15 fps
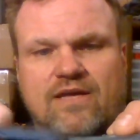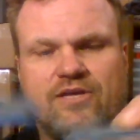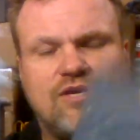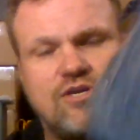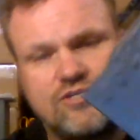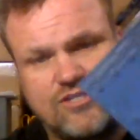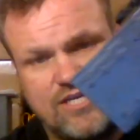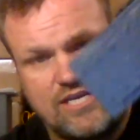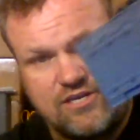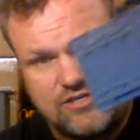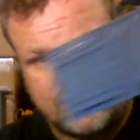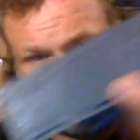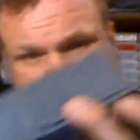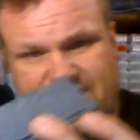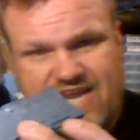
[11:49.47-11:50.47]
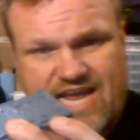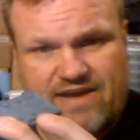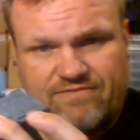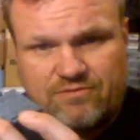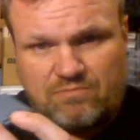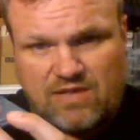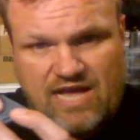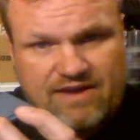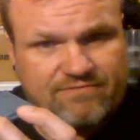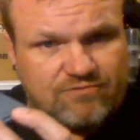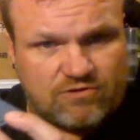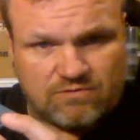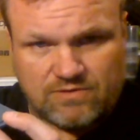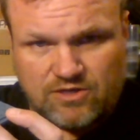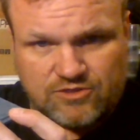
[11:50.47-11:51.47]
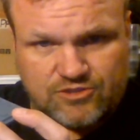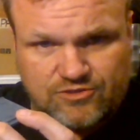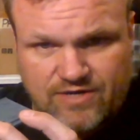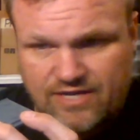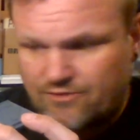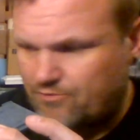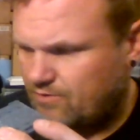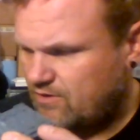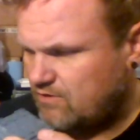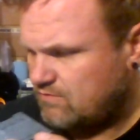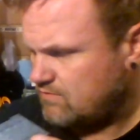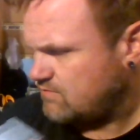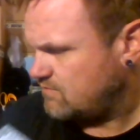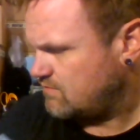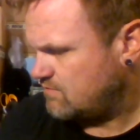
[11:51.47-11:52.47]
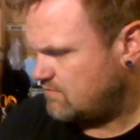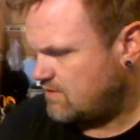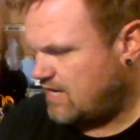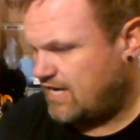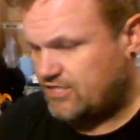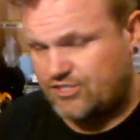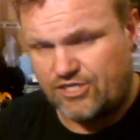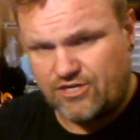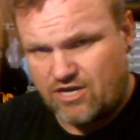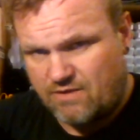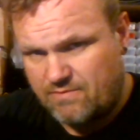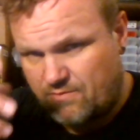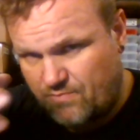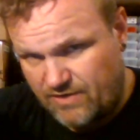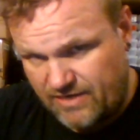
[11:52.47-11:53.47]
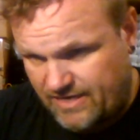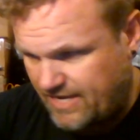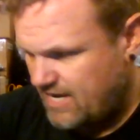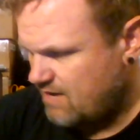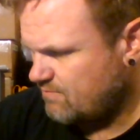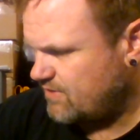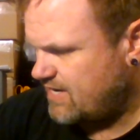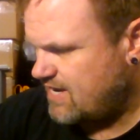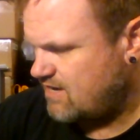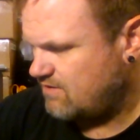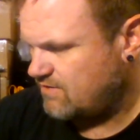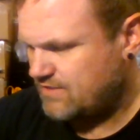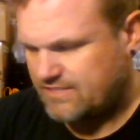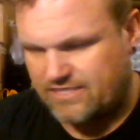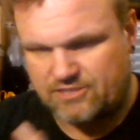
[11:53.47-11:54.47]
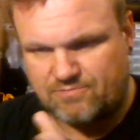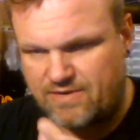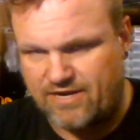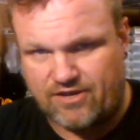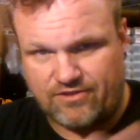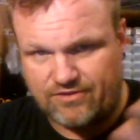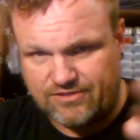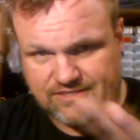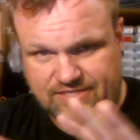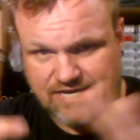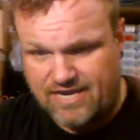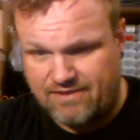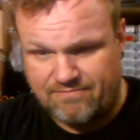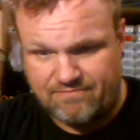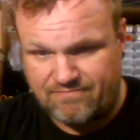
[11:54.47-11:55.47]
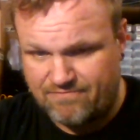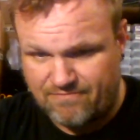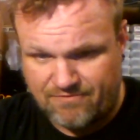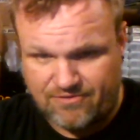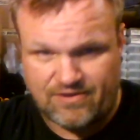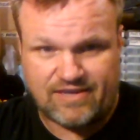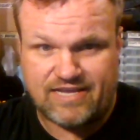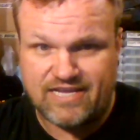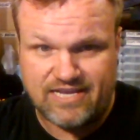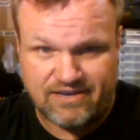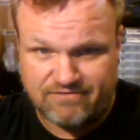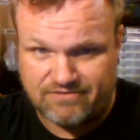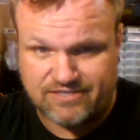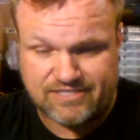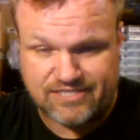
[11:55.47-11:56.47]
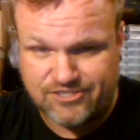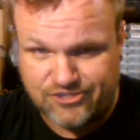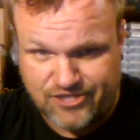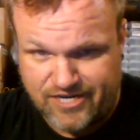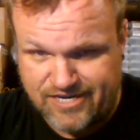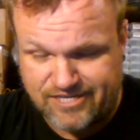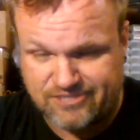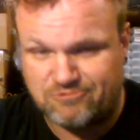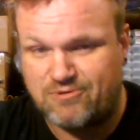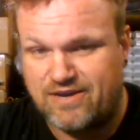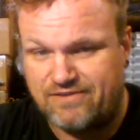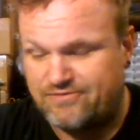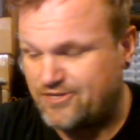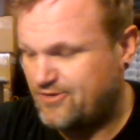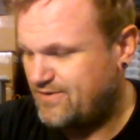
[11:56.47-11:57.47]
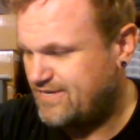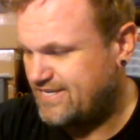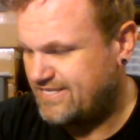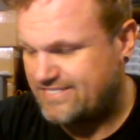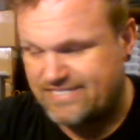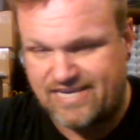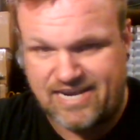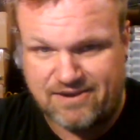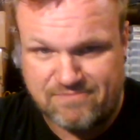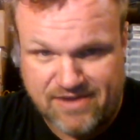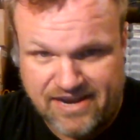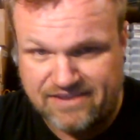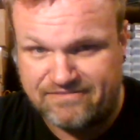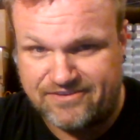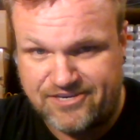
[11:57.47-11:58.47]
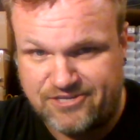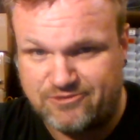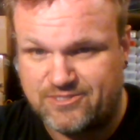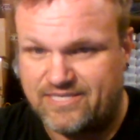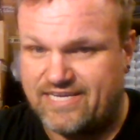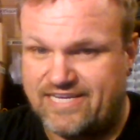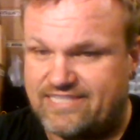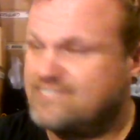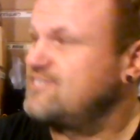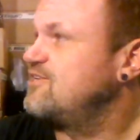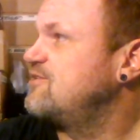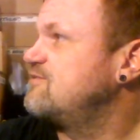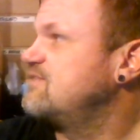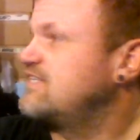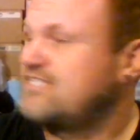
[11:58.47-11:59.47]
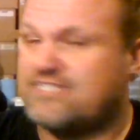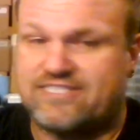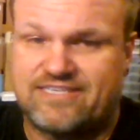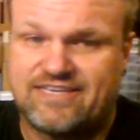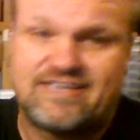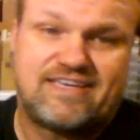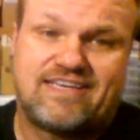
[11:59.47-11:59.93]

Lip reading: usually you're just going to have the platform go straight through. Actually, no, I'm going to bring the camera down because I spent all this time thinking of this ingenious way of doing this, and I'm not even using it. So let's